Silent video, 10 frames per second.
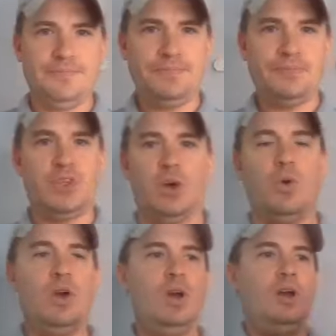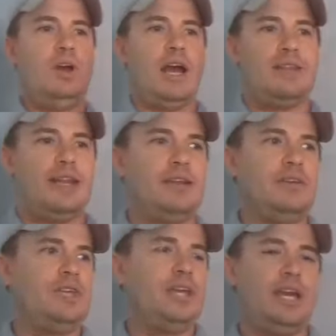So at the end of
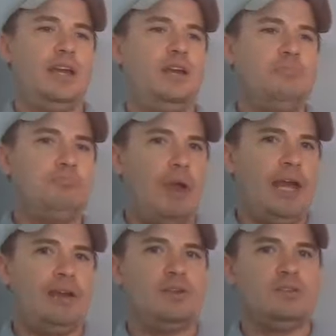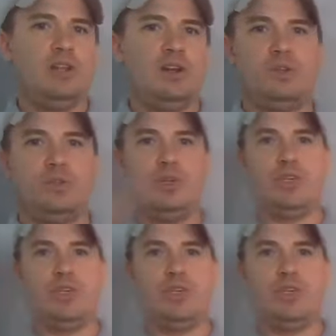the day, bankers loan to each